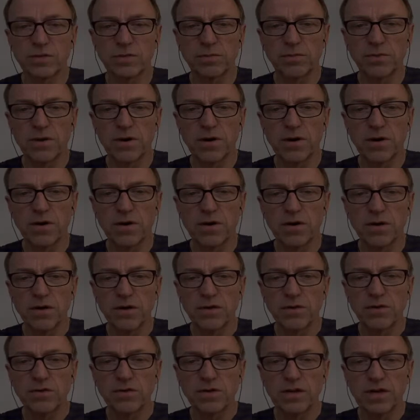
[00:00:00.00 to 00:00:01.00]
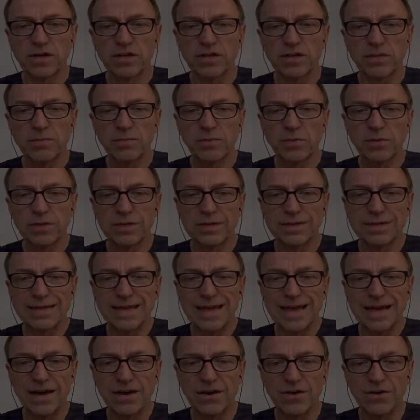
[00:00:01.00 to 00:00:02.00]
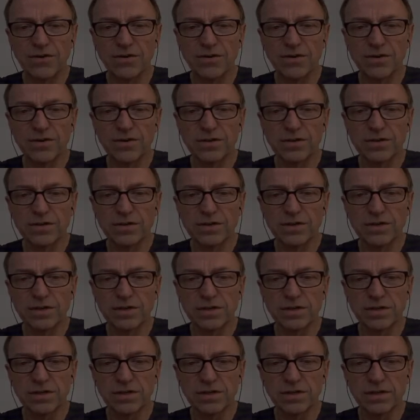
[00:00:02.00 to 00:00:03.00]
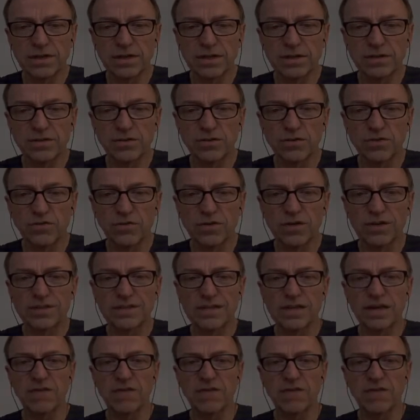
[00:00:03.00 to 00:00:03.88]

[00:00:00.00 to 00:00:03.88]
bar, you can actually pull it down till it sort of runs out